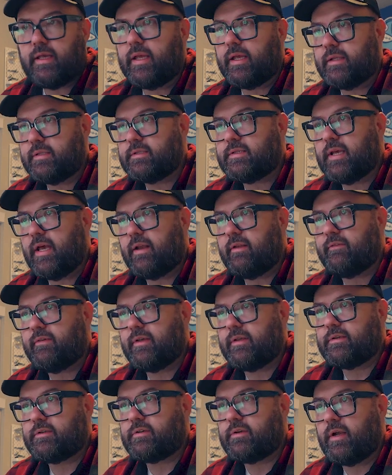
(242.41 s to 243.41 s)
inside of
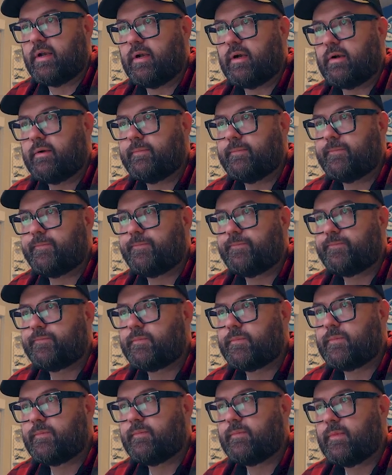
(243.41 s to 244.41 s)
Illustrator.
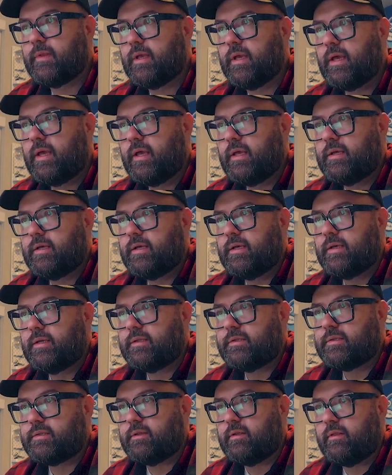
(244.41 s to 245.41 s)

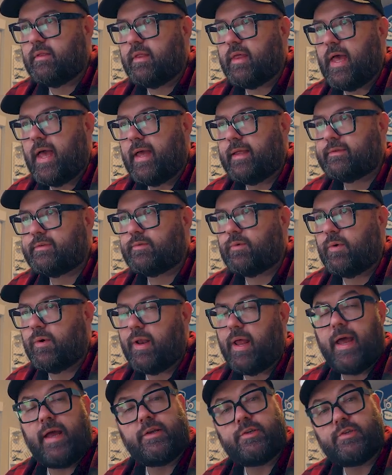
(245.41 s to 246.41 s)
So that's
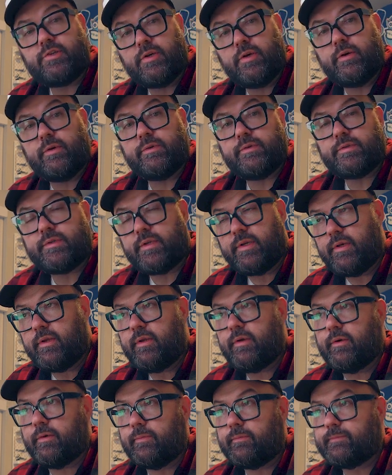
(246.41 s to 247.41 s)
what I chose to
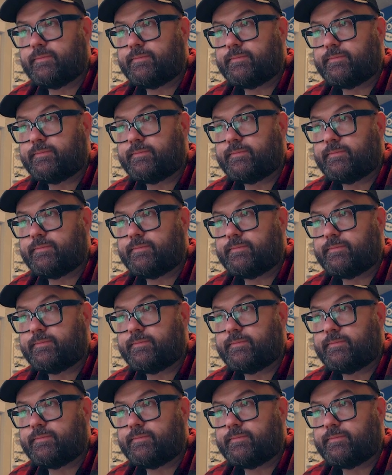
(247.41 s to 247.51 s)
do.